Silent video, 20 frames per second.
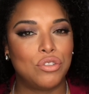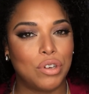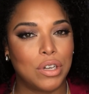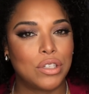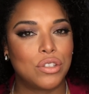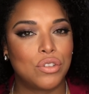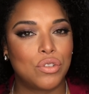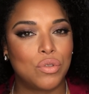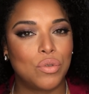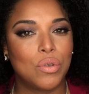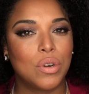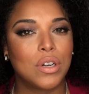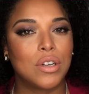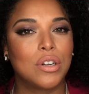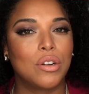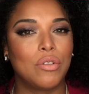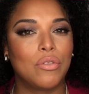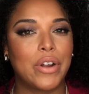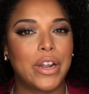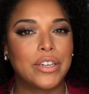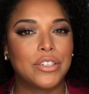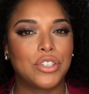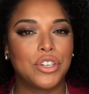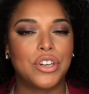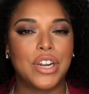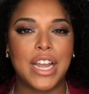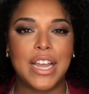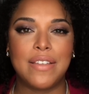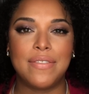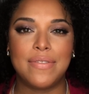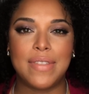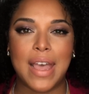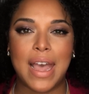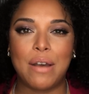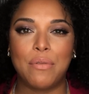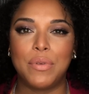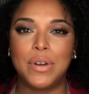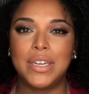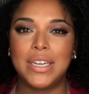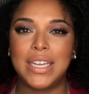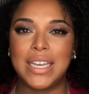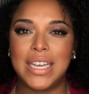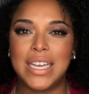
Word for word: drugstore corrector and that one